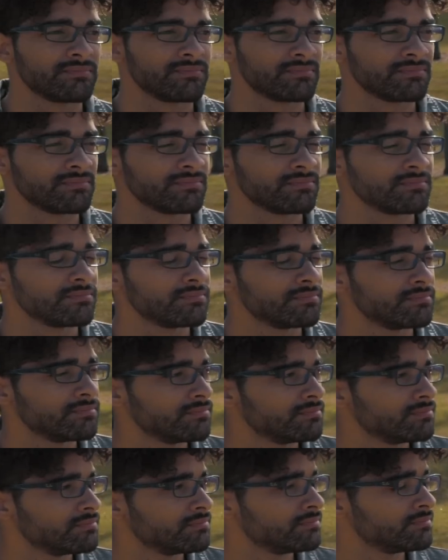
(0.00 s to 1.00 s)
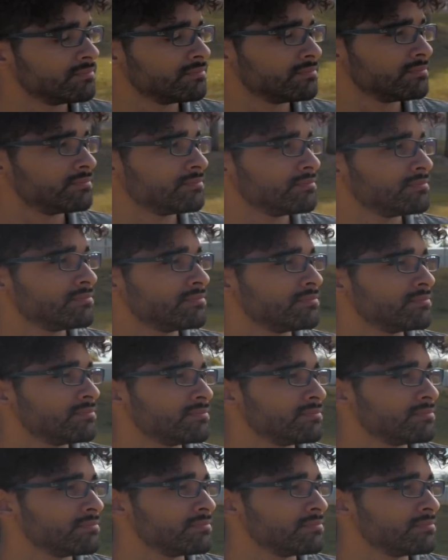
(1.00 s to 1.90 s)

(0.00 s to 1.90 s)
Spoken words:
(silence)